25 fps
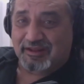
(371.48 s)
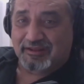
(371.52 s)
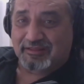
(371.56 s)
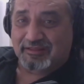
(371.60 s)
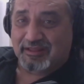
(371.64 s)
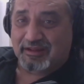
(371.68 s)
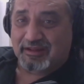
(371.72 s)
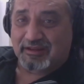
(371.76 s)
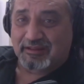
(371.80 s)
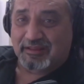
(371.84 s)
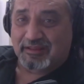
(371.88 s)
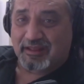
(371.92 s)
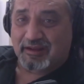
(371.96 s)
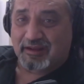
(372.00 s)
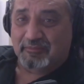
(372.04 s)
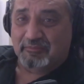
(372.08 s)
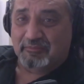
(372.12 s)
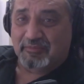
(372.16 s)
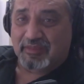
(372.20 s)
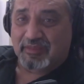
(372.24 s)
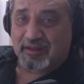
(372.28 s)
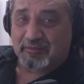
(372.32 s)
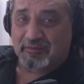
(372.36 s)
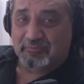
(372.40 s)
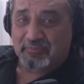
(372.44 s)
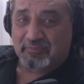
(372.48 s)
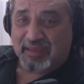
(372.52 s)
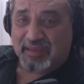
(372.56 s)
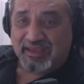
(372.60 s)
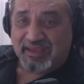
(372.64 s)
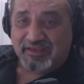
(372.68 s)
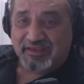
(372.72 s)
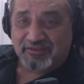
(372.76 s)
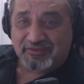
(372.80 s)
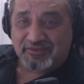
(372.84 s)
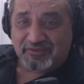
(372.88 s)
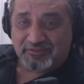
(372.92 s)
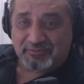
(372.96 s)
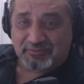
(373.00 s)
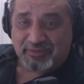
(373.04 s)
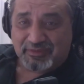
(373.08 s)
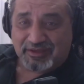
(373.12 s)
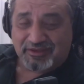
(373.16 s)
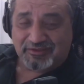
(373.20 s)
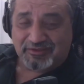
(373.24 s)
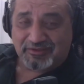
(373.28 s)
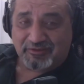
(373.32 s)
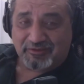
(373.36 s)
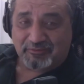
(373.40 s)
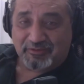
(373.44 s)
that amazes me,
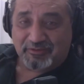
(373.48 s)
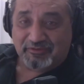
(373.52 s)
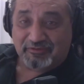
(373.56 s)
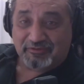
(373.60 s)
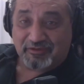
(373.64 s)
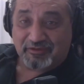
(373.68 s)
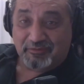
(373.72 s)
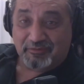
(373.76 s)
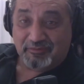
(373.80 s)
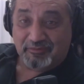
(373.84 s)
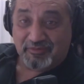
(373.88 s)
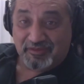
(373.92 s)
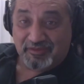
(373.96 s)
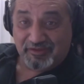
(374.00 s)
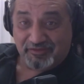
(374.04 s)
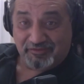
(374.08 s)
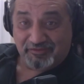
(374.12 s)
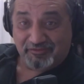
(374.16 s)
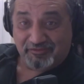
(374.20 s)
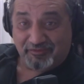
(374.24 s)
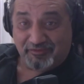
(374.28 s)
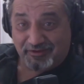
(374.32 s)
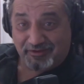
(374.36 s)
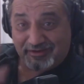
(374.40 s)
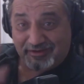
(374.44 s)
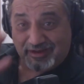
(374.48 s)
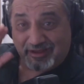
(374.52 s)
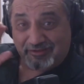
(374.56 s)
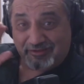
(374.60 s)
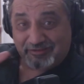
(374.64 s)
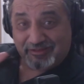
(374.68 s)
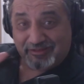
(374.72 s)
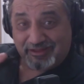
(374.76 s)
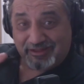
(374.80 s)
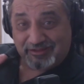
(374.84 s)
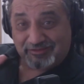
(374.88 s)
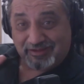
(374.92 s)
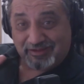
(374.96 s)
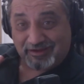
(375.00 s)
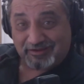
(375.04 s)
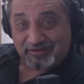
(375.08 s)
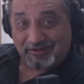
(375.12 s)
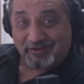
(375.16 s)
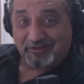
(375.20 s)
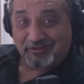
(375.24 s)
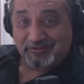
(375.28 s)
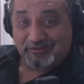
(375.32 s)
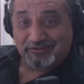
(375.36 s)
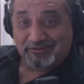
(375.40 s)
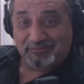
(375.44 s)
is that we've come this far down the
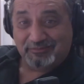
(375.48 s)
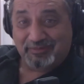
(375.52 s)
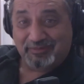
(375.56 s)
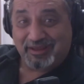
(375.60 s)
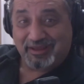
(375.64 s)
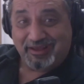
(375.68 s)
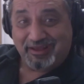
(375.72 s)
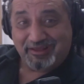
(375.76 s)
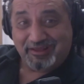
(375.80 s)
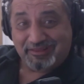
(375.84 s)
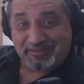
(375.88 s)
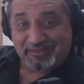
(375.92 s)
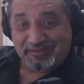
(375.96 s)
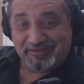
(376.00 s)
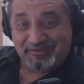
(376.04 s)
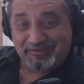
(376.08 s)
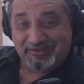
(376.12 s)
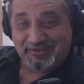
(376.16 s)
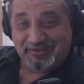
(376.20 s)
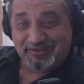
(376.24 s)
technology path,